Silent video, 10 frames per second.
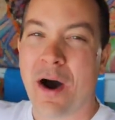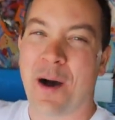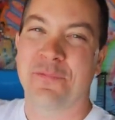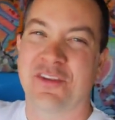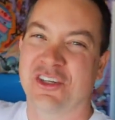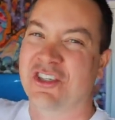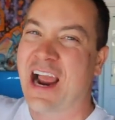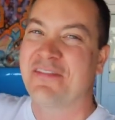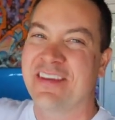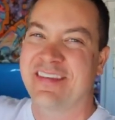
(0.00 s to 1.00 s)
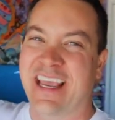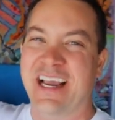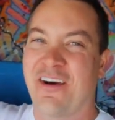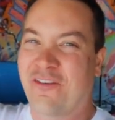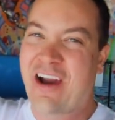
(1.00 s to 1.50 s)
pumped to drive this
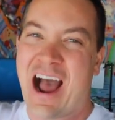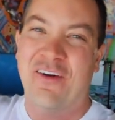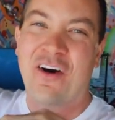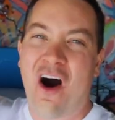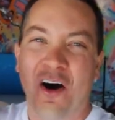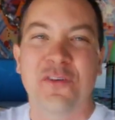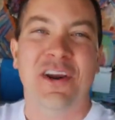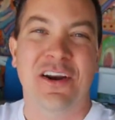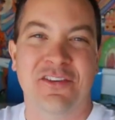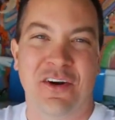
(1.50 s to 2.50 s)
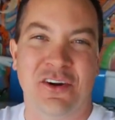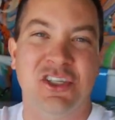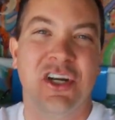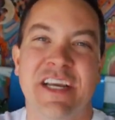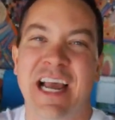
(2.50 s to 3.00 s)
thing around all of Arizona,
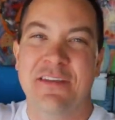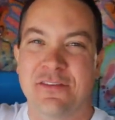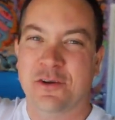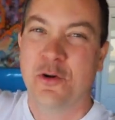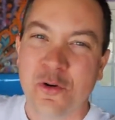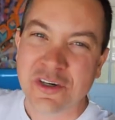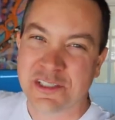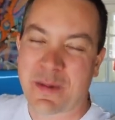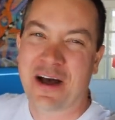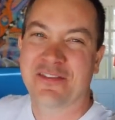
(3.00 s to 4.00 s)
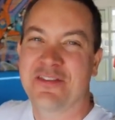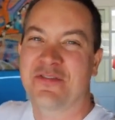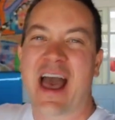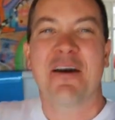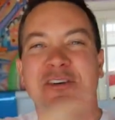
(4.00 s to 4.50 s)
show you guys the coolest mountains
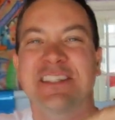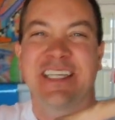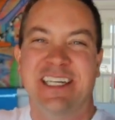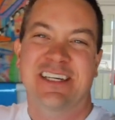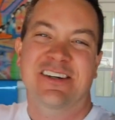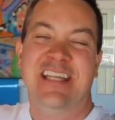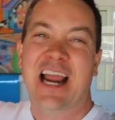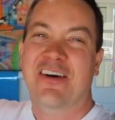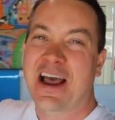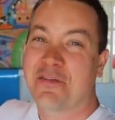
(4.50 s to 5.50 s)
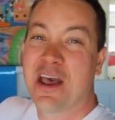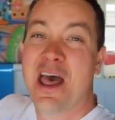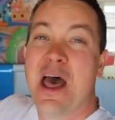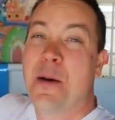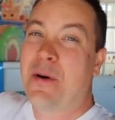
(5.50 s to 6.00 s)
you've ever seen in your entire
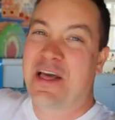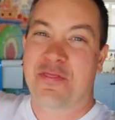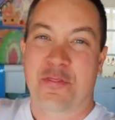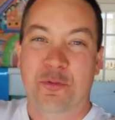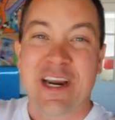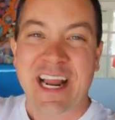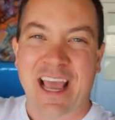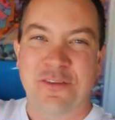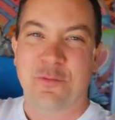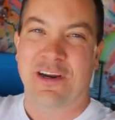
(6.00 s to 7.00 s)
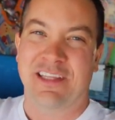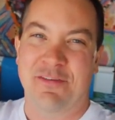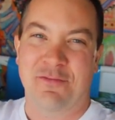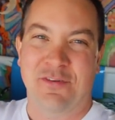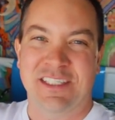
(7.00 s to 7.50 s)
life. But in three days, we are
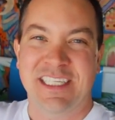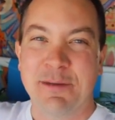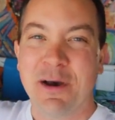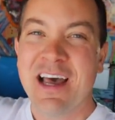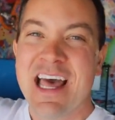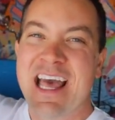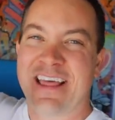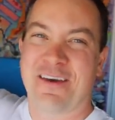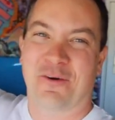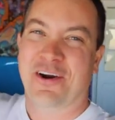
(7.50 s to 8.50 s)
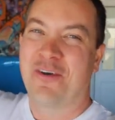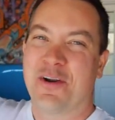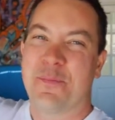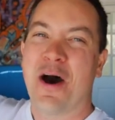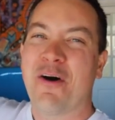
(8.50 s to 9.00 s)
leaving for SEMA, and then we're going
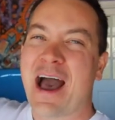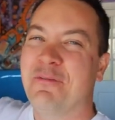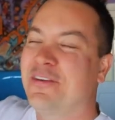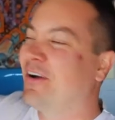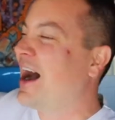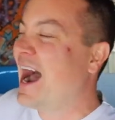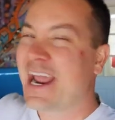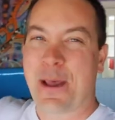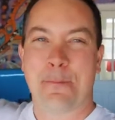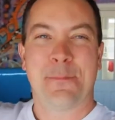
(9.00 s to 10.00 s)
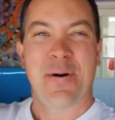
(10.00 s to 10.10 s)
to Moab, so I am